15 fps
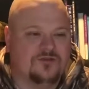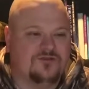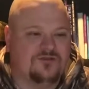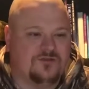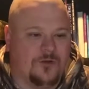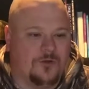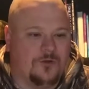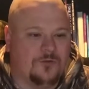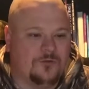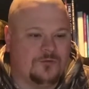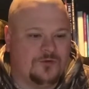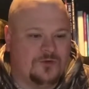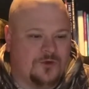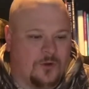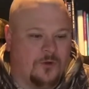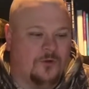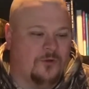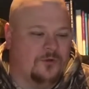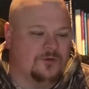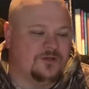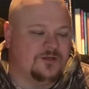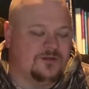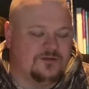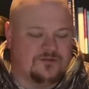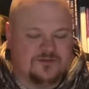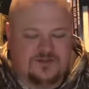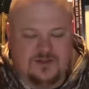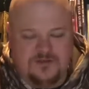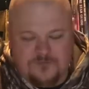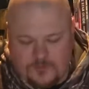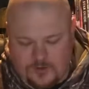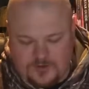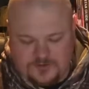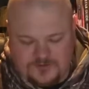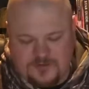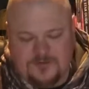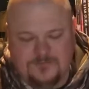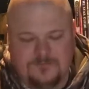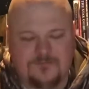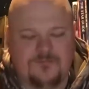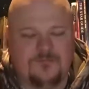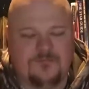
Stone Cold Steve Austin.